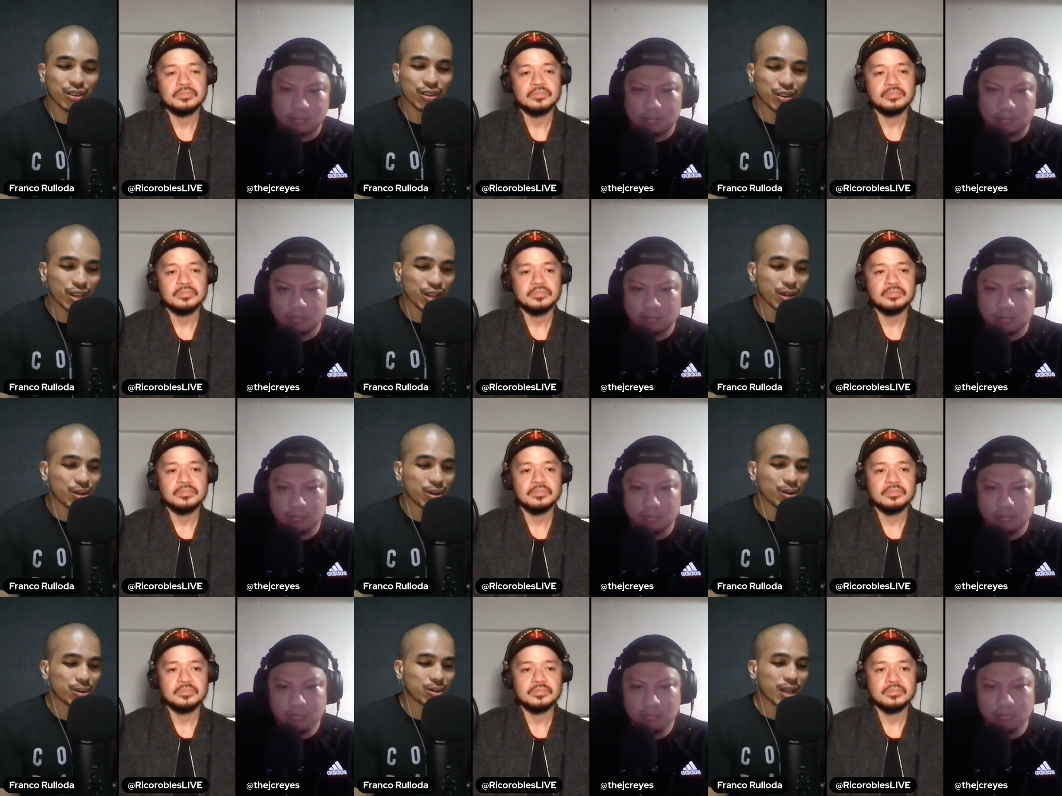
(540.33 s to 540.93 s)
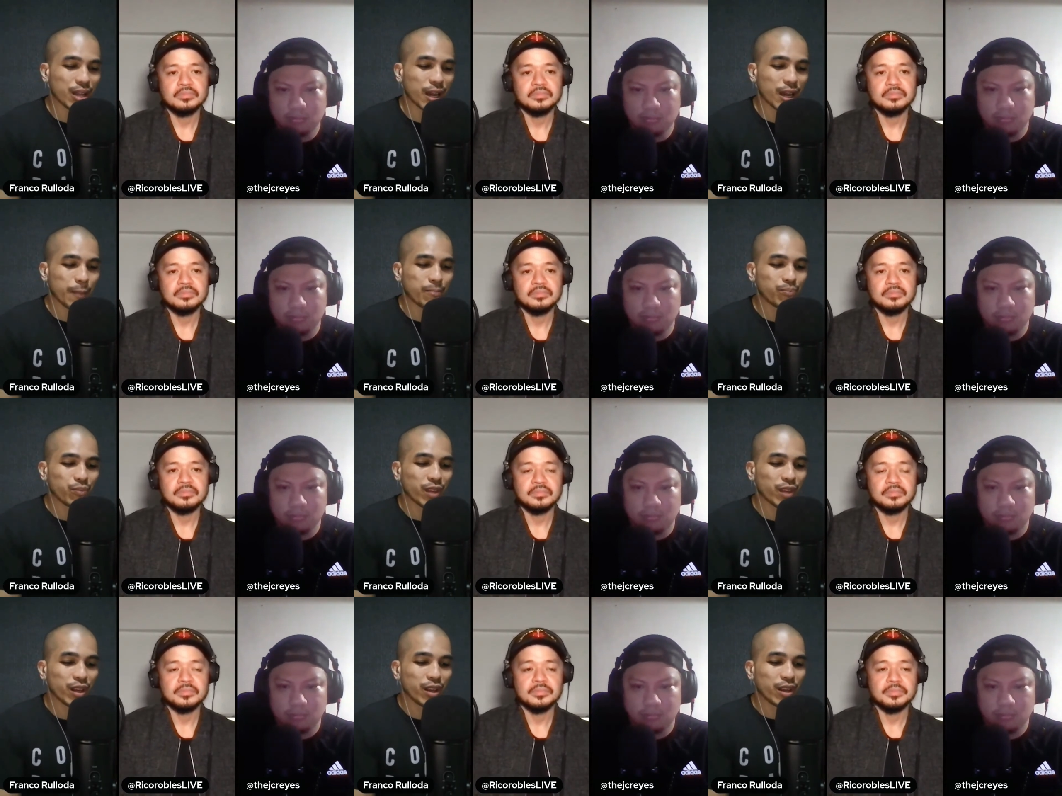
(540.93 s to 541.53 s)
Speaker 1: Rico
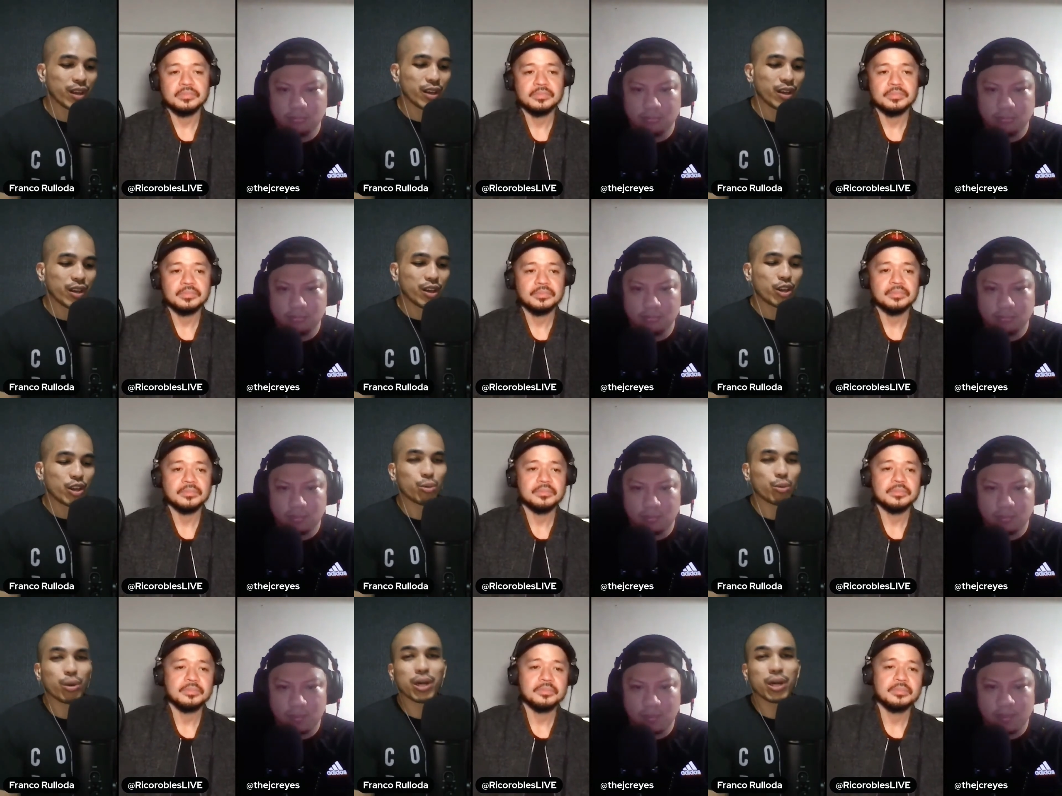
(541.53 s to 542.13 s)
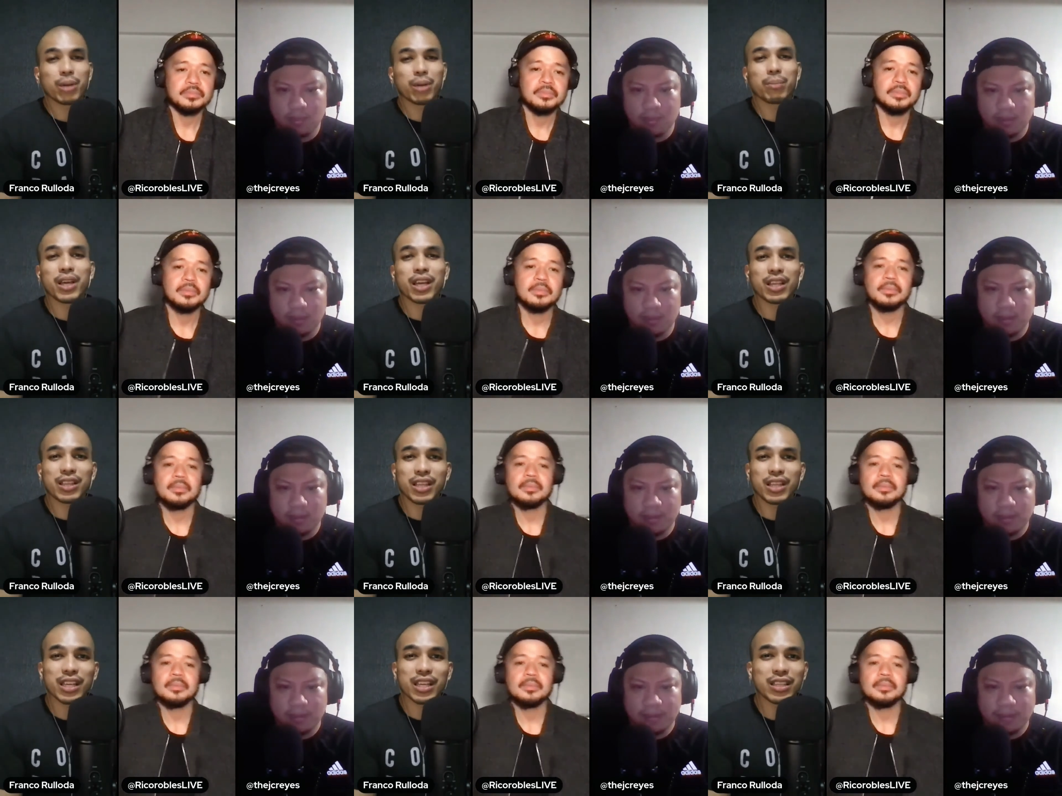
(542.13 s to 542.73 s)
na you want to
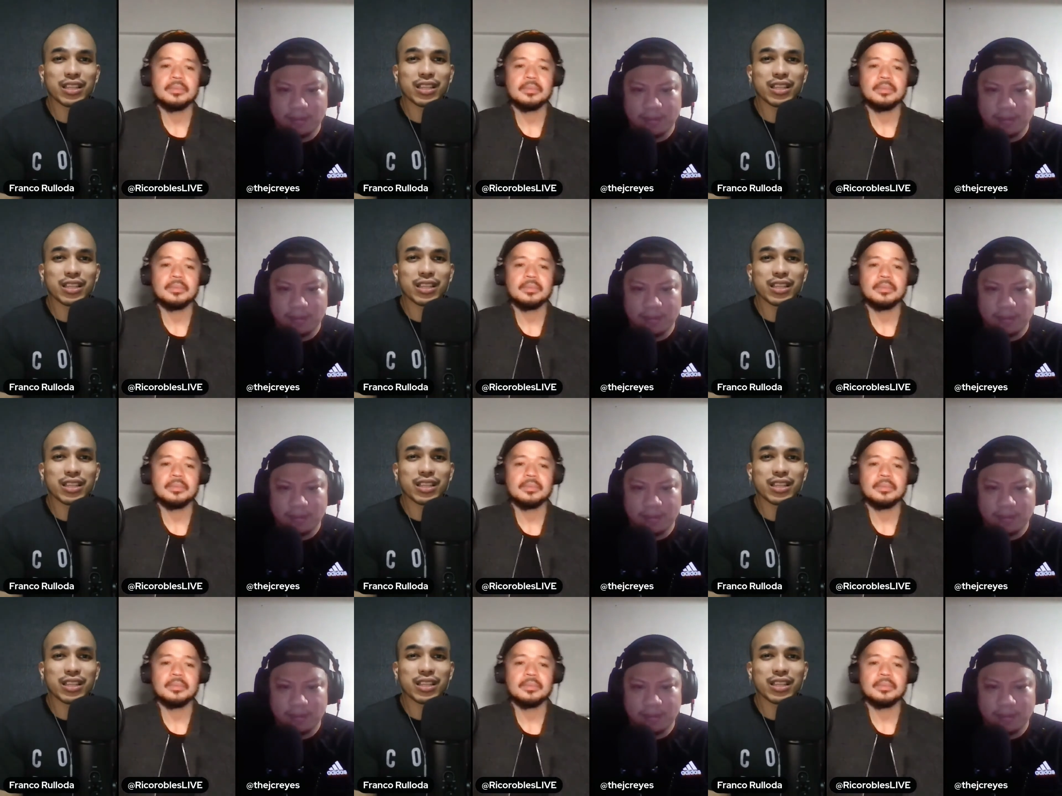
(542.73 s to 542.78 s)
make Nick